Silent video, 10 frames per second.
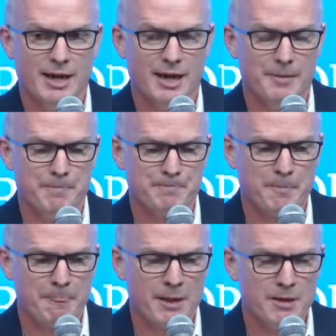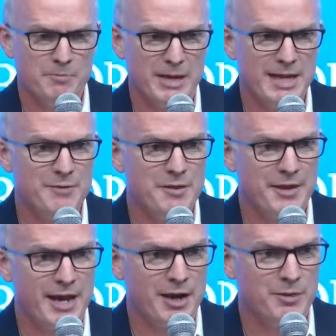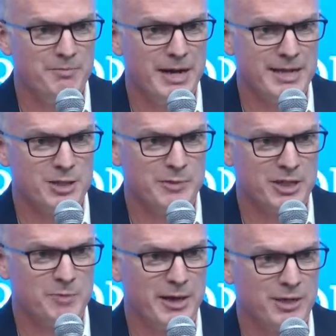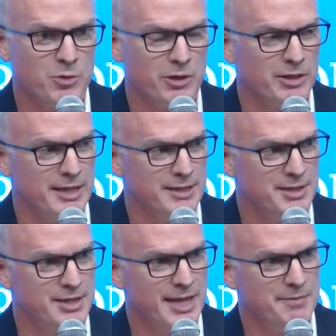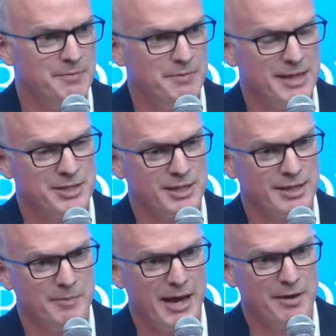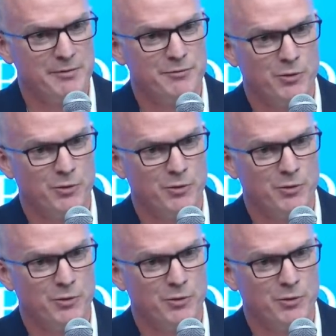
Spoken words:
But even there, money is being spent quickly. As I said, basically about